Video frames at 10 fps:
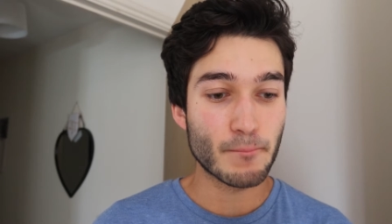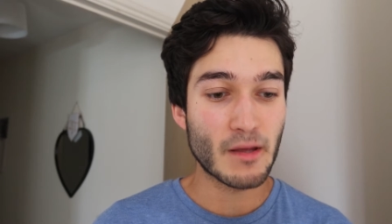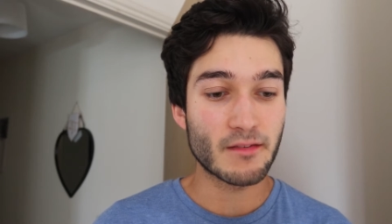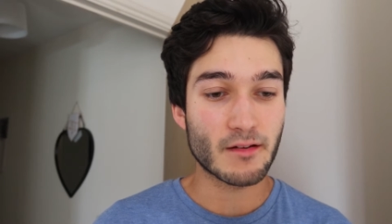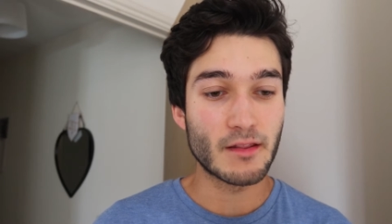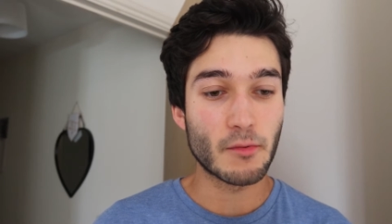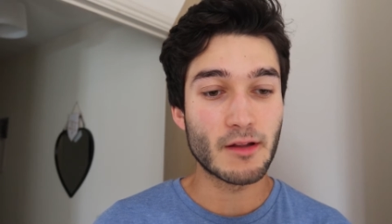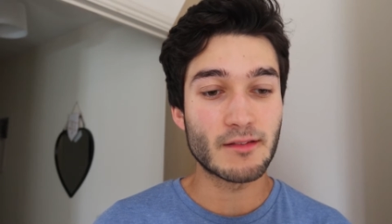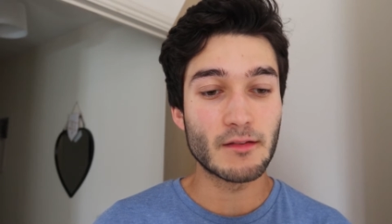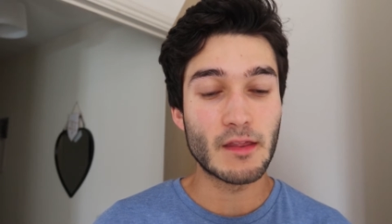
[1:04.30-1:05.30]
basically, they
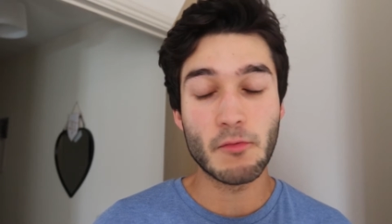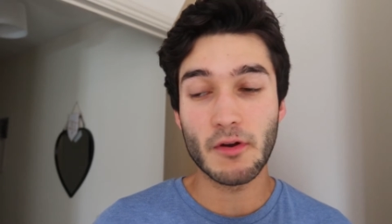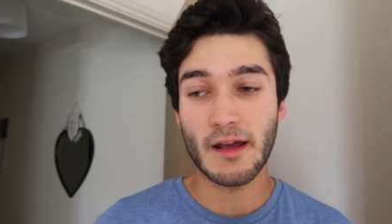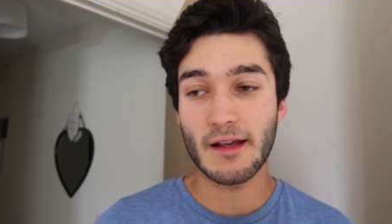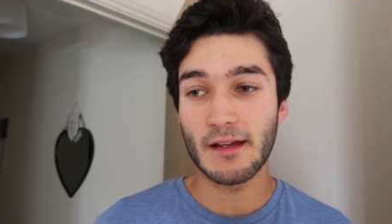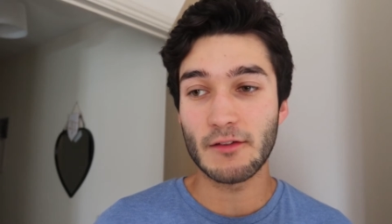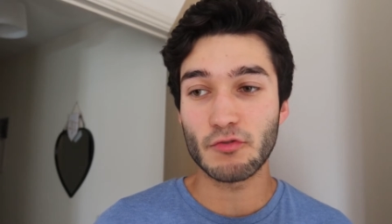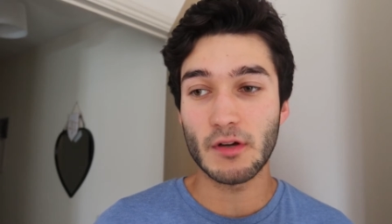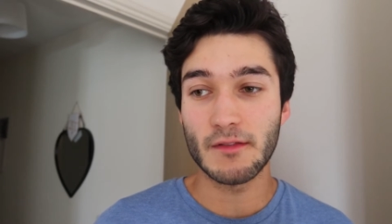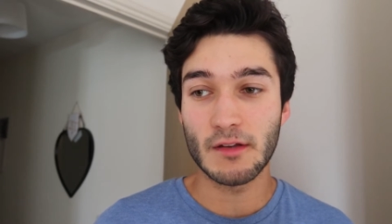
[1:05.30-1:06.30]
want to they want to
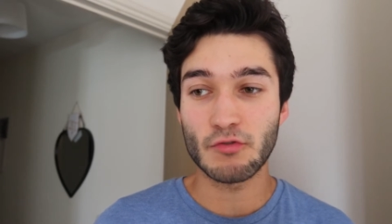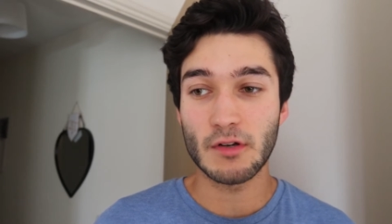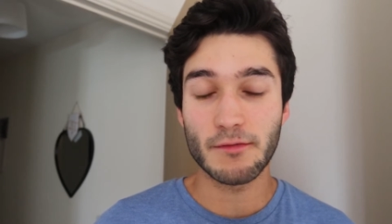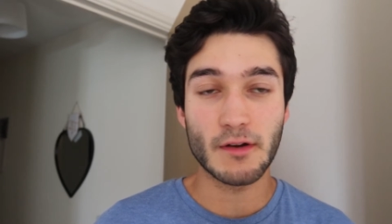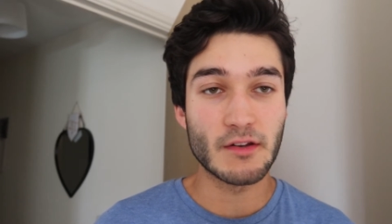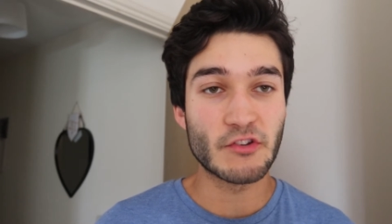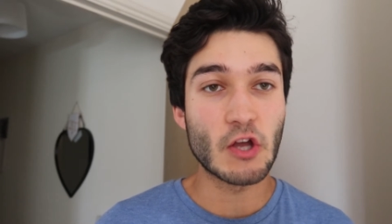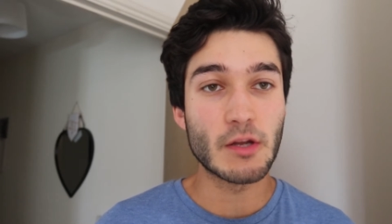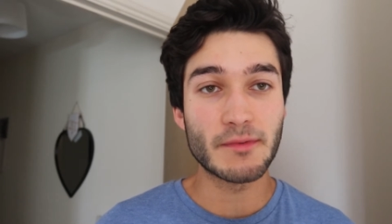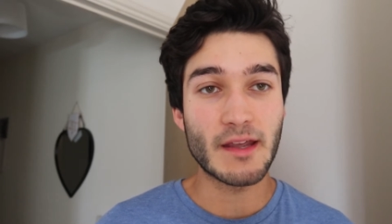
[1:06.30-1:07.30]
try and they're trying to find this
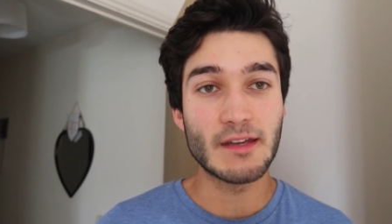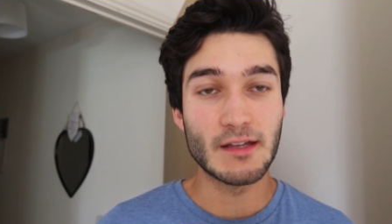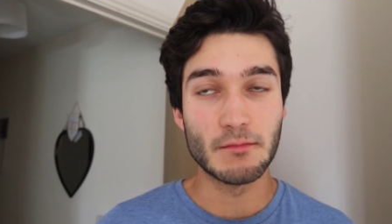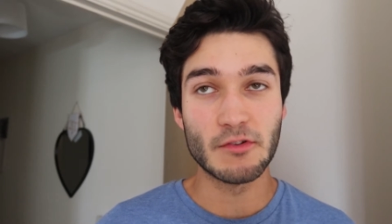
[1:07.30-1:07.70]
unobtainium.